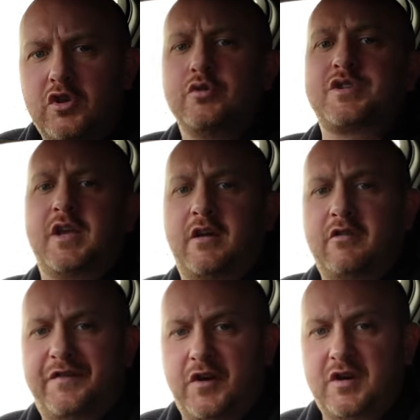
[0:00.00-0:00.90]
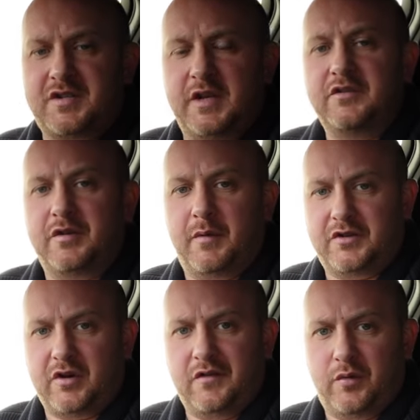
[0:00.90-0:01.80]
Usually I reverse into my
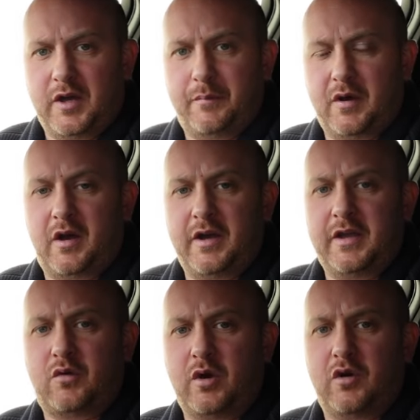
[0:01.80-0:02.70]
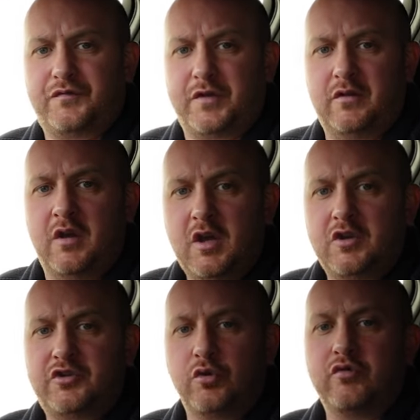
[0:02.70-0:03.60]
driveway, but I quite often
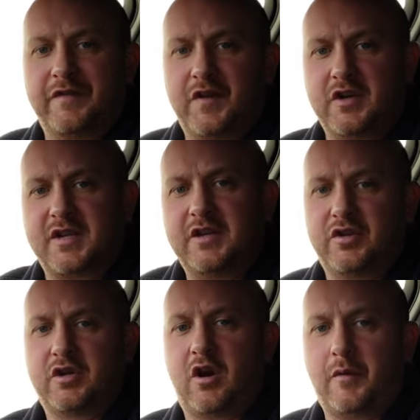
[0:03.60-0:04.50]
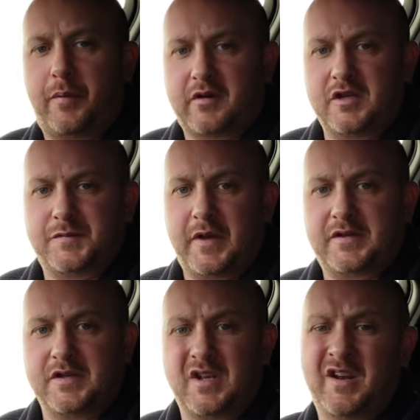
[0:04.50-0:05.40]
don't reverse into car parking
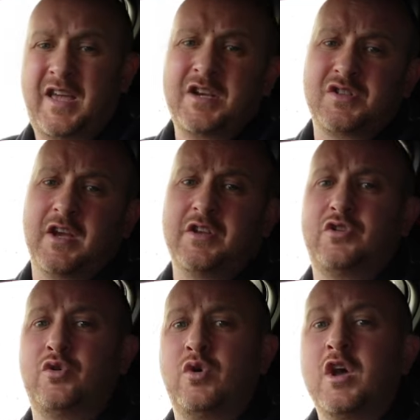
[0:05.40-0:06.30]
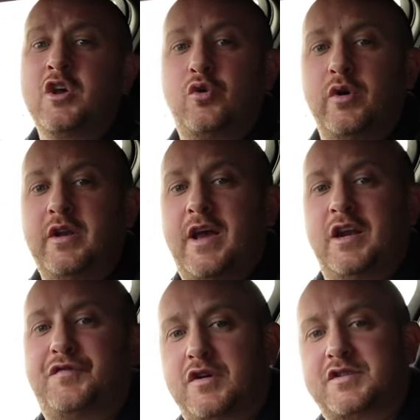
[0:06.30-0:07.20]
spaces, and occasionally I do go in
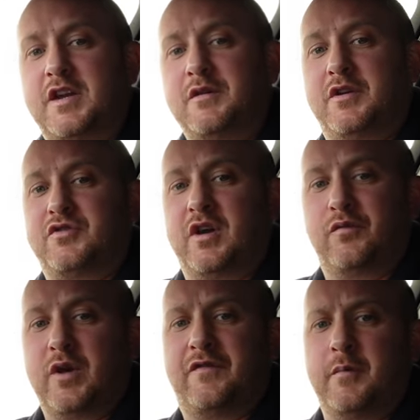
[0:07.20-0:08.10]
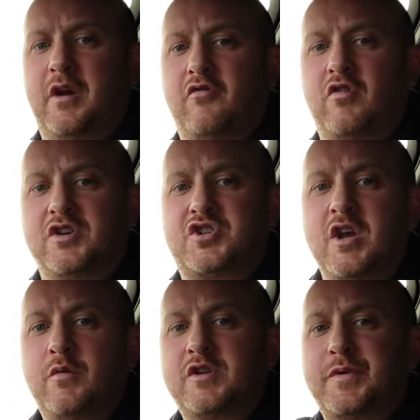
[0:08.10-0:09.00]
head first into my driveway if I'm in a rush,
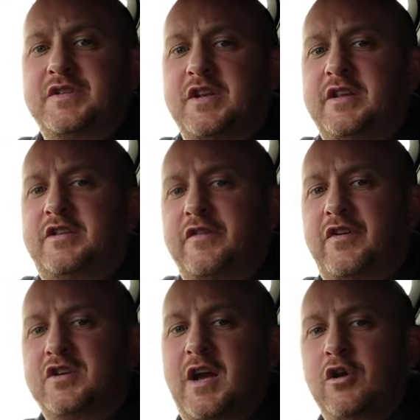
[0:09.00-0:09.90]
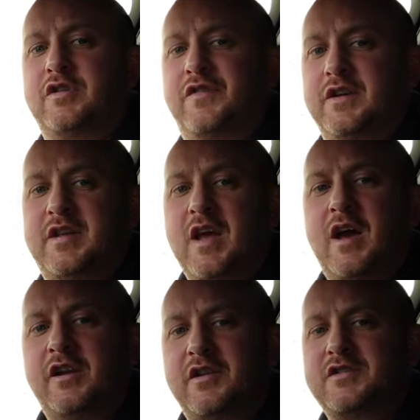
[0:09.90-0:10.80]
which means I need to reverse out of it,
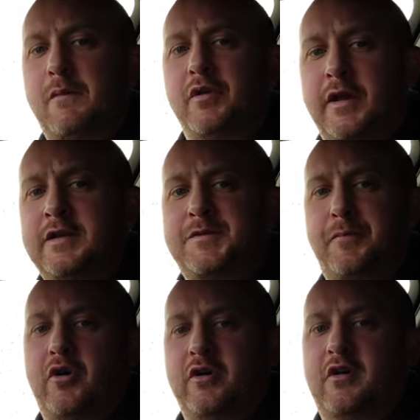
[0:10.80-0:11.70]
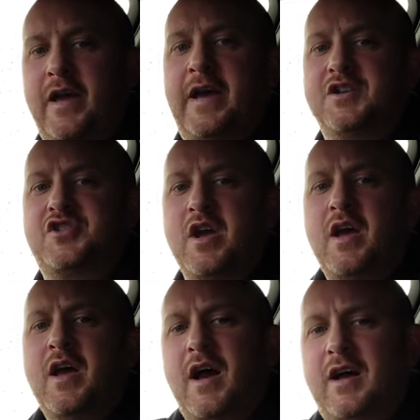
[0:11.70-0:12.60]
and there's a blind spot in our hedge.
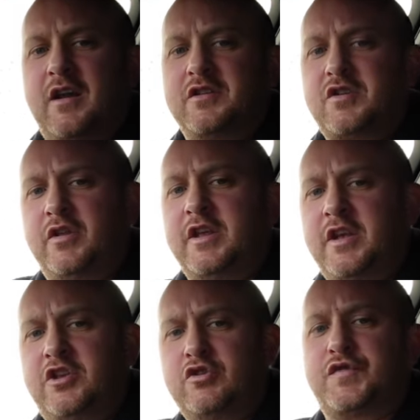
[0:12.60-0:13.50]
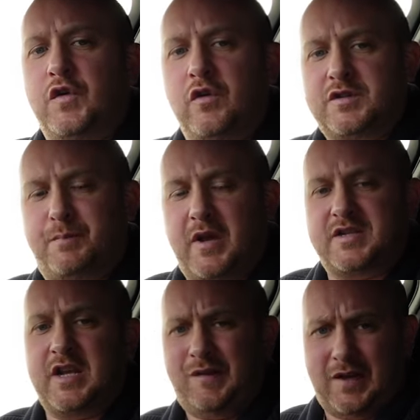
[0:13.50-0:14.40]
And there's a really useful bit of
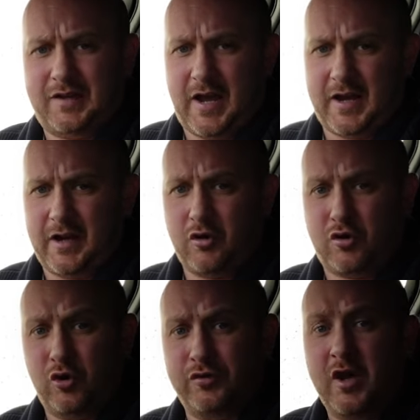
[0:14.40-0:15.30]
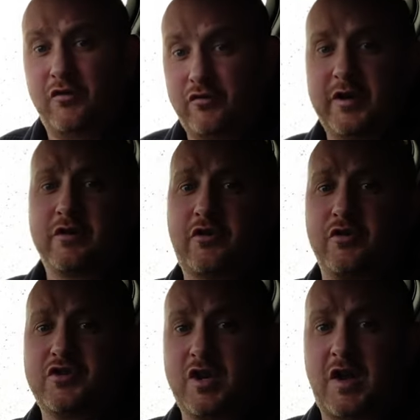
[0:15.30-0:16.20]
safety tech now called rear
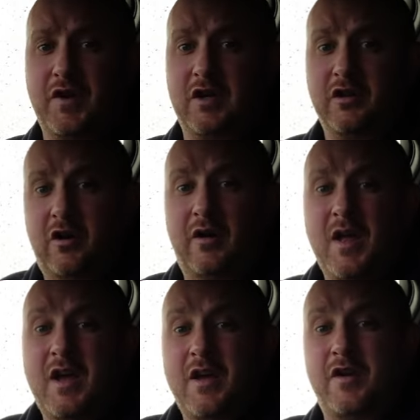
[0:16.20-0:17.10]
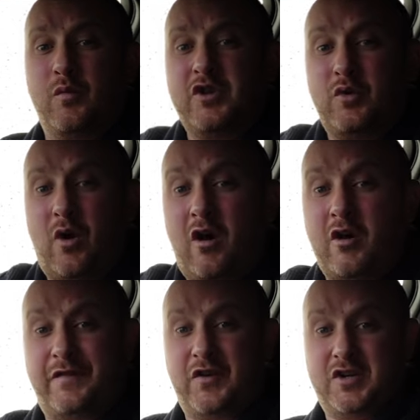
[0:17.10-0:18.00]
cross traffic alert, that when you are
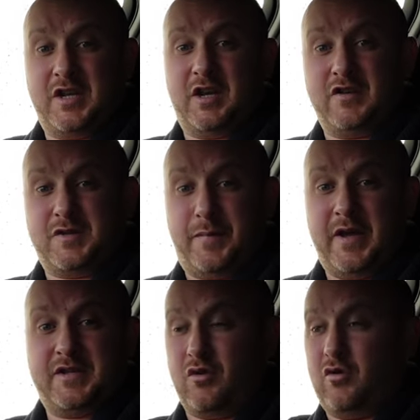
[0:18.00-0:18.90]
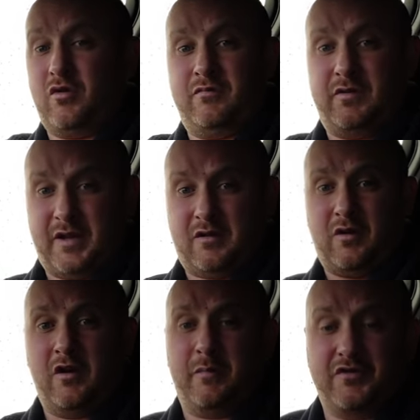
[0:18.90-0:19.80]
reversing out of a space or like
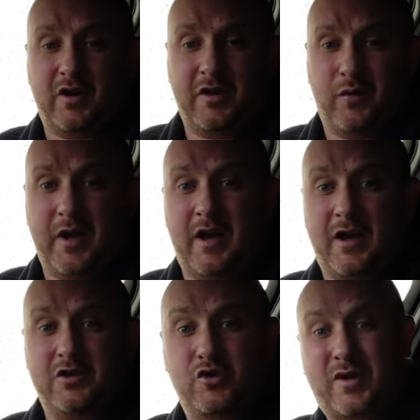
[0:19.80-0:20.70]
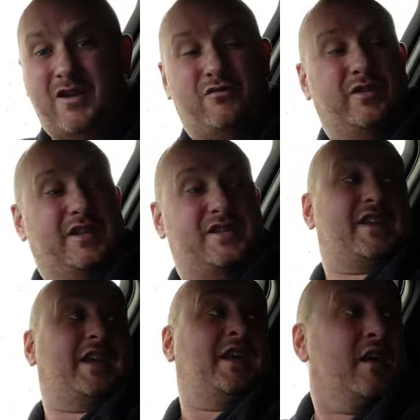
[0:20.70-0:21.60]
out of my driveway and you can't really
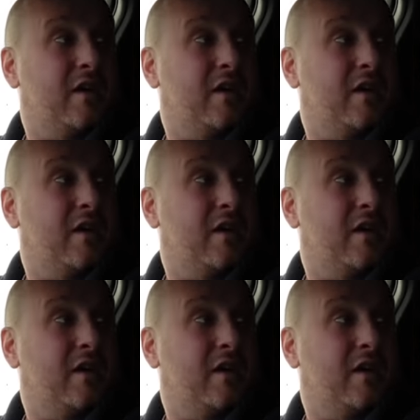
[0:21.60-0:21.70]
see